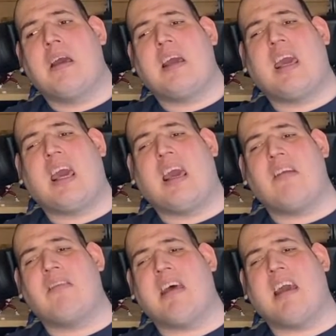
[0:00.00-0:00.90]
kick
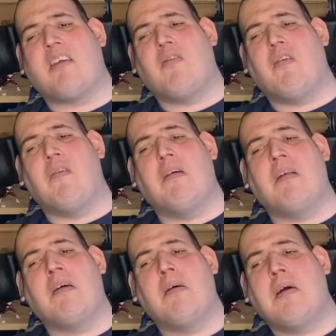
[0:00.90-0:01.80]
his legs
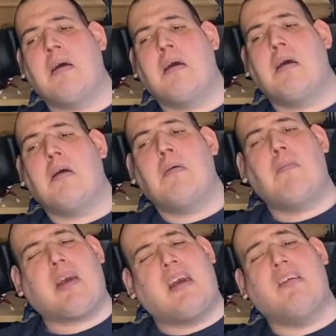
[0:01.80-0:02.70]
forward
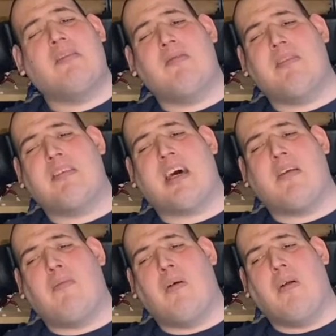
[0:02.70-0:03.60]
because of his
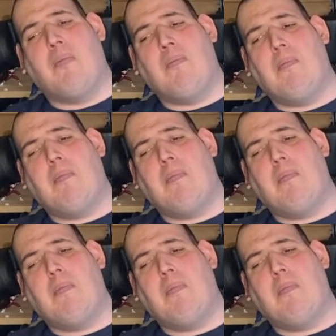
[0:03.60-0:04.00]
apron.